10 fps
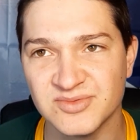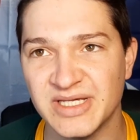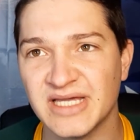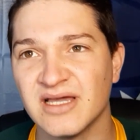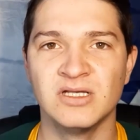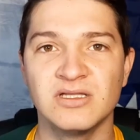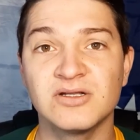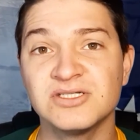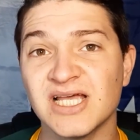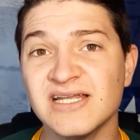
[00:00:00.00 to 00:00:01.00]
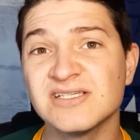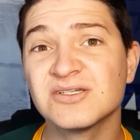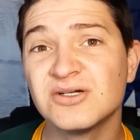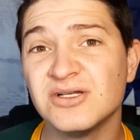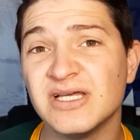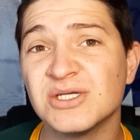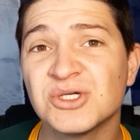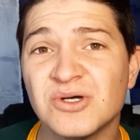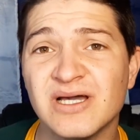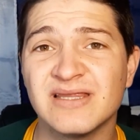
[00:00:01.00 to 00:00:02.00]
week. The Crusaders could
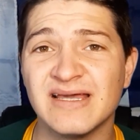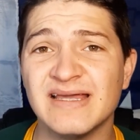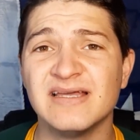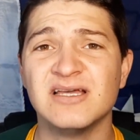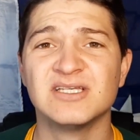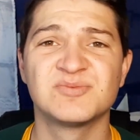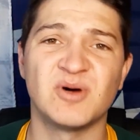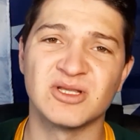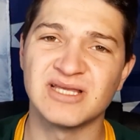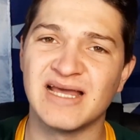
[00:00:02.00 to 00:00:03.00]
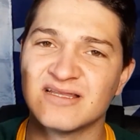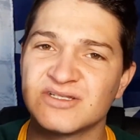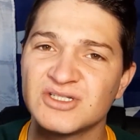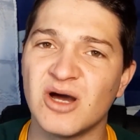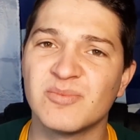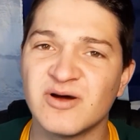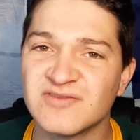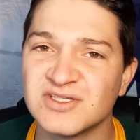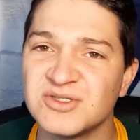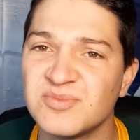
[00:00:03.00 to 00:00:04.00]
ensure their spot at the top of
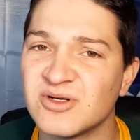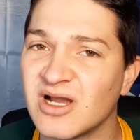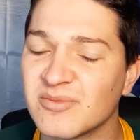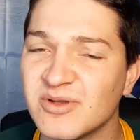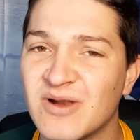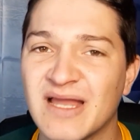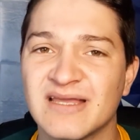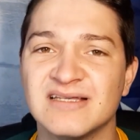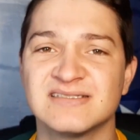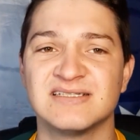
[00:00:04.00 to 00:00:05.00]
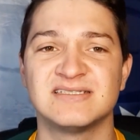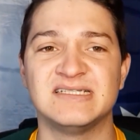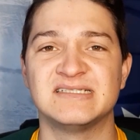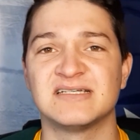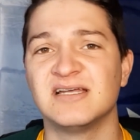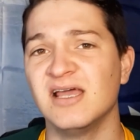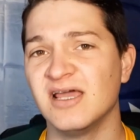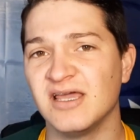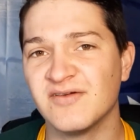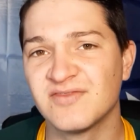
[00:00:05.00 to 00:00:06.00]
the Super Rugby rankings this season.
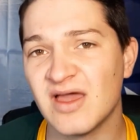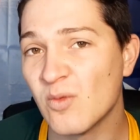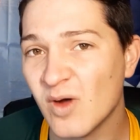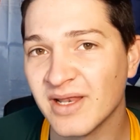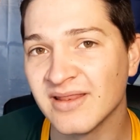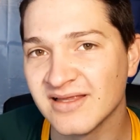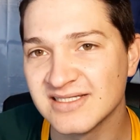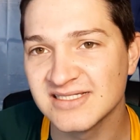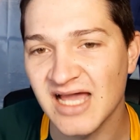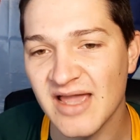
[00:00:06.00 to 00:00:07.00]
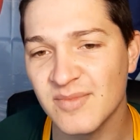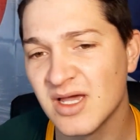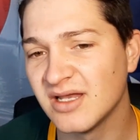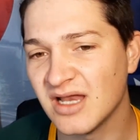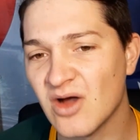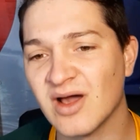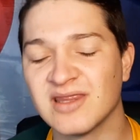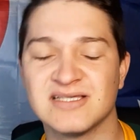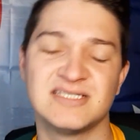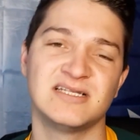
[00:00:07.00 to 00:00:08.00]
If they win this game, no
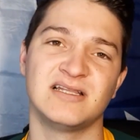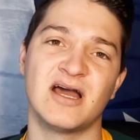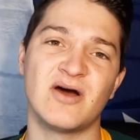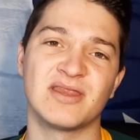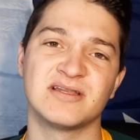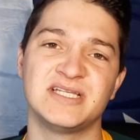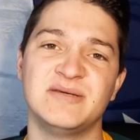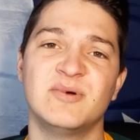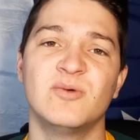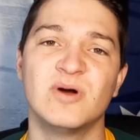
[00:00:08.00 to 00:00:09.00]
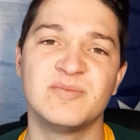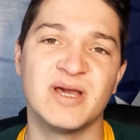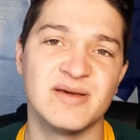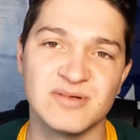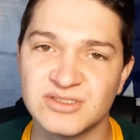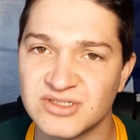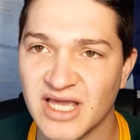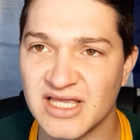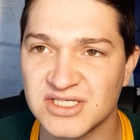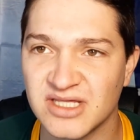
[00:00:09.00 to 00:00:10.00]
other team would be able to
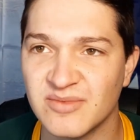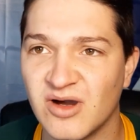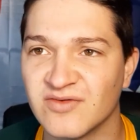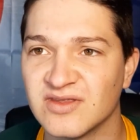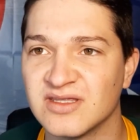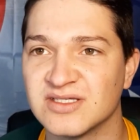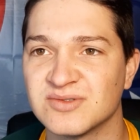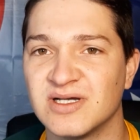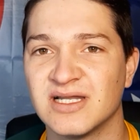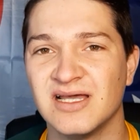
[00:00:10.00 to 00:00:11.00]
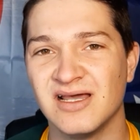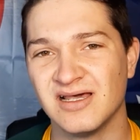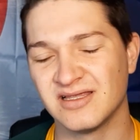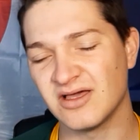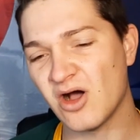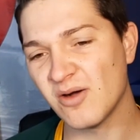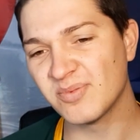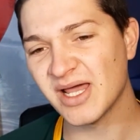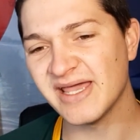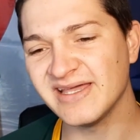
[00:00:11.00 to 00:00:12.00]
catch them after this one. They are
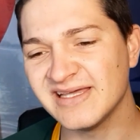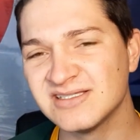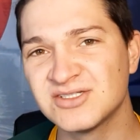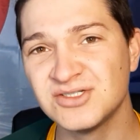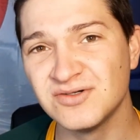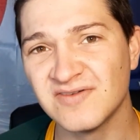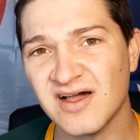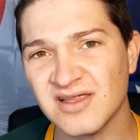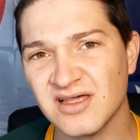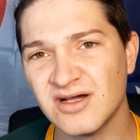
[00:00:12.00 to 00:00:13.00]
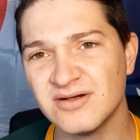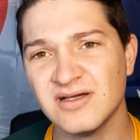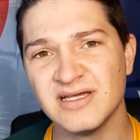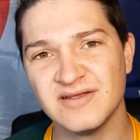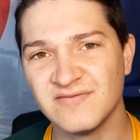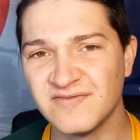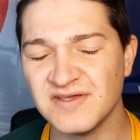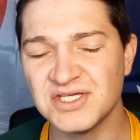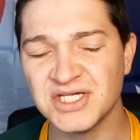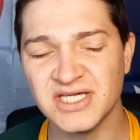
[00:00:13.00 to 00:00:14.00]
playing in Suva though, in
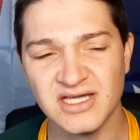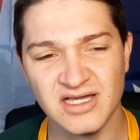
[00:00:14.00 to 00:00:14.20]
Fiji.